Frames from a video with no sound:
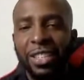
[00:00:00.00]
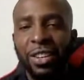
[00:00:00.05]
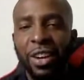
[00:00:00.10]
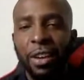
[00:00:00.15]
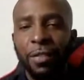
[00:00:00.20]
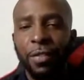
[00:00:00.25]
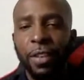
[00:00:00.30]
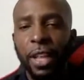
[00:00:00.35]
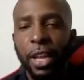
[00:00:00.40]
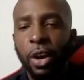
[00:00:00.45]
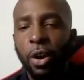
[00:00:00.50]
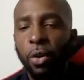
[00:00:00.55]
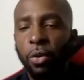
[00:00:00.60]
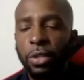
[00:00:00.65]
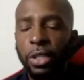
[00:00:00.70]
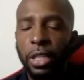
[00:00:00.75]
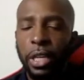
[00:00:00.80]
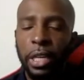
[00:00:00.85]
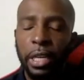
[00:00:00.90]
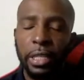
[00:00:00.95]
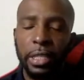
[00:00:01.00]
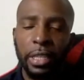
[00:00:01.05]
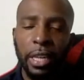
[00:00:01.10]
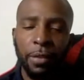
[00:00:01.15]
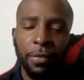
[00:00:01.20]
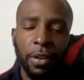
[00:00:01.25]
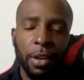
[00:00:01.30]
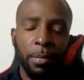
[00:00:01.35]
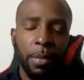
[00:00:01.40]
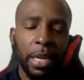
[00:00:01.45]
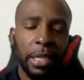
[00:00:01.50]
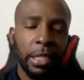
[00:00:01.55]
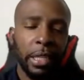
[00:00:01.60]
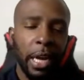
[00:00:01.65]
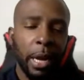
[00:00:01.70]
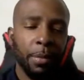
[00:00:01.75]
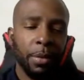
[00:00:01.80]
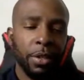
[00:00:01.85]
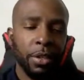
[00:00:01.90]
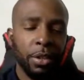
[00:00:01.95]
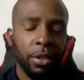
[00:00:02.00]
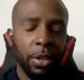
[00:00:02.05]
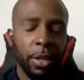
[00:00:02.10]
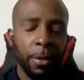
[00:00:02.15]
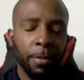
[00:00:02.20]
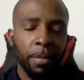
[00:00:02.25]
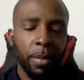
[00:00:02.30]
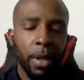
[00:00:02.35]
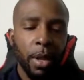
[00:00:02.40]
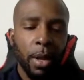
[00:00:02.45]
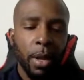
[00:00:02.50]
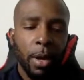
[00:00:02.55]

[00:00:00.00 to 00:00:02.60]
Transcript: So I feel like wholesaling is definitely an amazing opportunity.